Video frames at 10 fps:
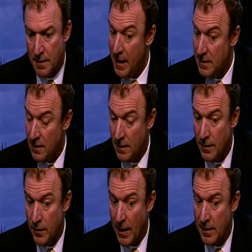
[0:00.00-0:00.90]
Amazingly,
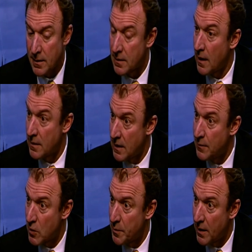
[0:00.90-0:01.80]
the United States
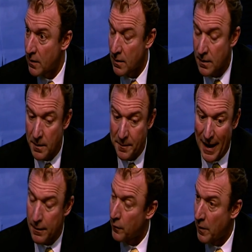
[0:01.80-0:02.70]
seems to be on a path of